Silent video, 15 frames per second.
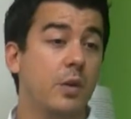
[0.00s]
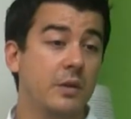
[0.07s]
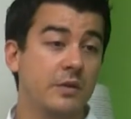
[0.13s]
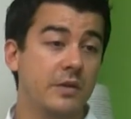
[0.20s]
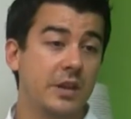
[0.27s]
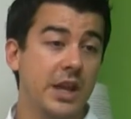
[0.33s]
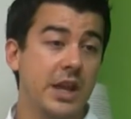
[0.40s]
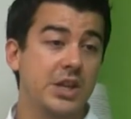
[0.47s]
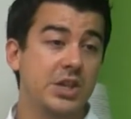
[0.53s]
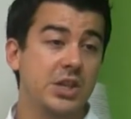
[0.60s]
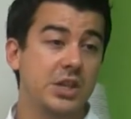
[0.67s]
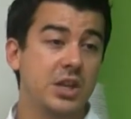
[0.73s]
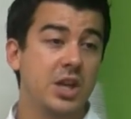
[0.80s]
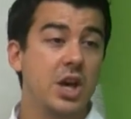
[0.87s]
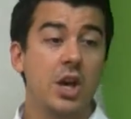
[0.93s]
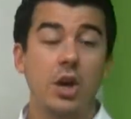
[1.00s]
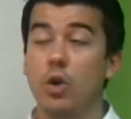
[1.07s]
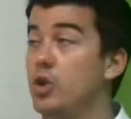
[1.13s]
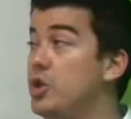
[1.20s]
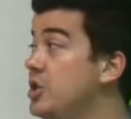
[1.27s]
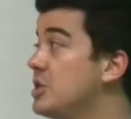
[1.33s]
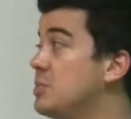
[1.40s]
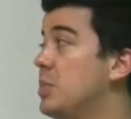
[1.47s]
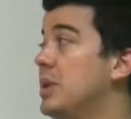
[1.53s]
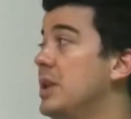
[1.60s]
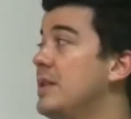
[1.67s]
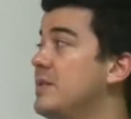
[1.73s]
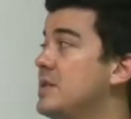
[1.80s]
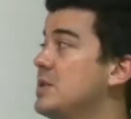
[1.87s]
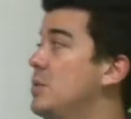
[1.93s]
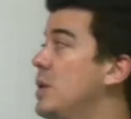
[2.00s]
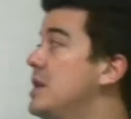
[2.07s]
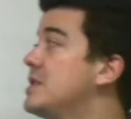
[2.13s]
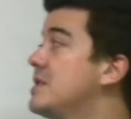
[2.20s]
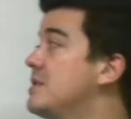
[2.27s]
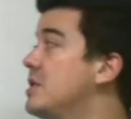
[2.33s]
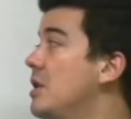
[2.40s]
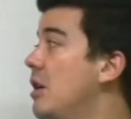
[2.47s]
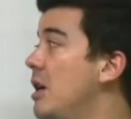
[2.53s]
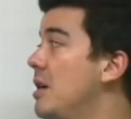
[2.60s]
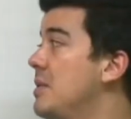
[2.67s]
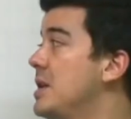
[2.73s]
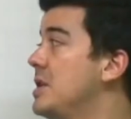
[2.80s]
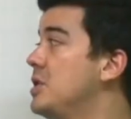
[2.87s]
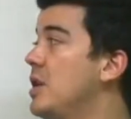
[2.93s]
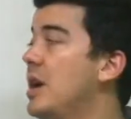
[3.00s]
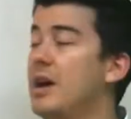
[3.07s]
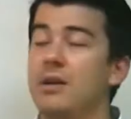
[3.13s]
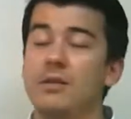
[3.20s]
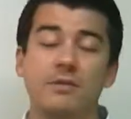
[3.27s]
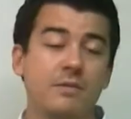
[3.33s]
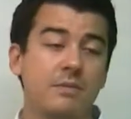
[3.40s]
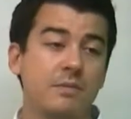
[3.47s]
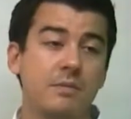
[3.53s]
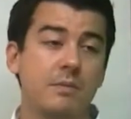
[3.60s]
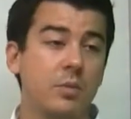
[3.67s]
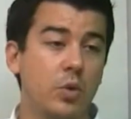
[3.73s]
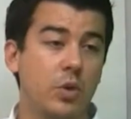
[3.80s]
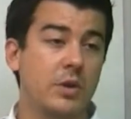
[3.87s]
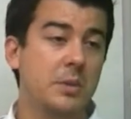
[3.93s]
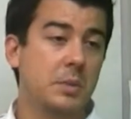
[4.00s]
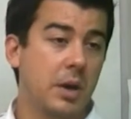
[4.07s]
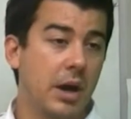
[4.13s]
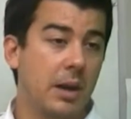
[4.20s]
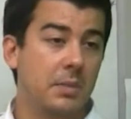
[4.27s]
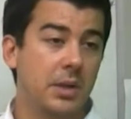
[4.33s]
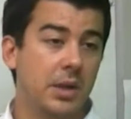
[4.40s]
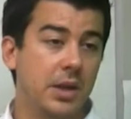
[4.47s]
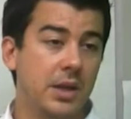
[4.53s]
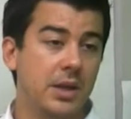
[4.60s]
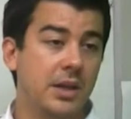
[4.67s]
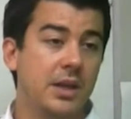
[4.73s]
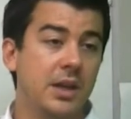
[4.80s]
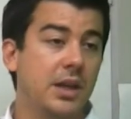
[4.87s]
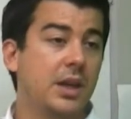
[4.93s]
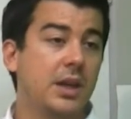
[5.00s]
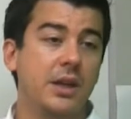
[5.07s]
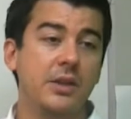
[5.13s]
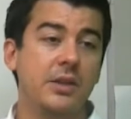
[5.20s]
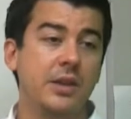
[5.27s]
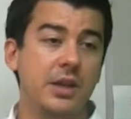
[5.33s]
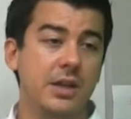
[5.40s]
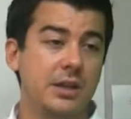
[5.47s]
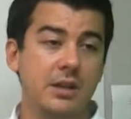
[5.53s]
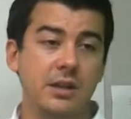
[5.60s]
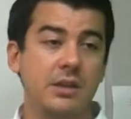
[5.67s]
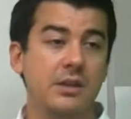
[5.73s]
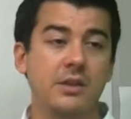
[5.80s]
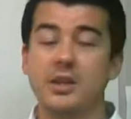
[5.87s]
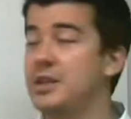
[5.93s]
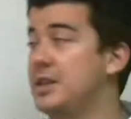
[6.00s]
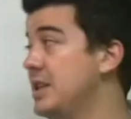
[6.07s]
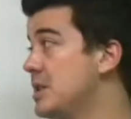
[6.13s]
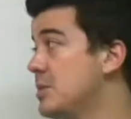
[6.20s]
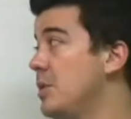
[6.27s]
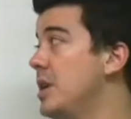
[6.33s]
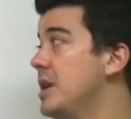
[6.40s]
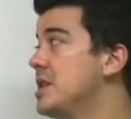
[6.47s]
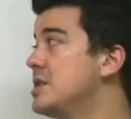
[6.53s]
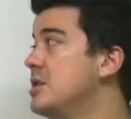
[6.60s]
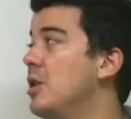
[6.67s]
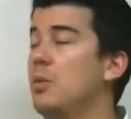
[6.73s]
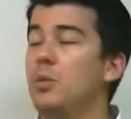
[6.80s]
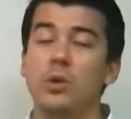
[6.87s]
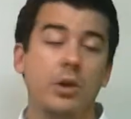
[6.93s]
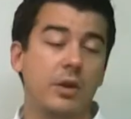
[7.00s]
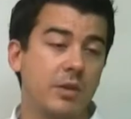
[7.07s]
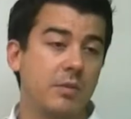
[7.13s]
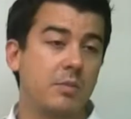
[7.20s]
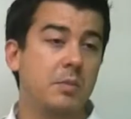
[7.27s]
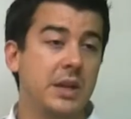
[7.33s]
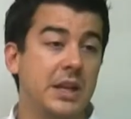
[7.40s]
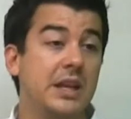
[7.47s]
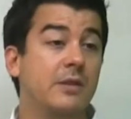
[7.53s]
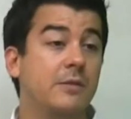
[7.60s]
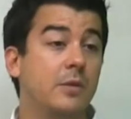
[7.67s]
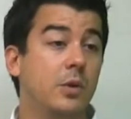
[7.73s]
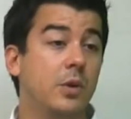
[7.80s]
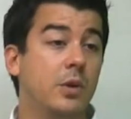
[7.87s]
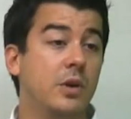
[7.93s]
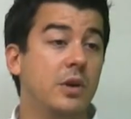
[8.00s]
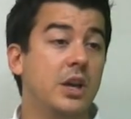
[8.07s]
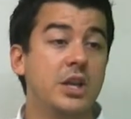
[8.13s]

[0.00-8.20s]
qualification, or you just believe it's a waste of time and you have more in the pipeline that this one is not worth bidding for.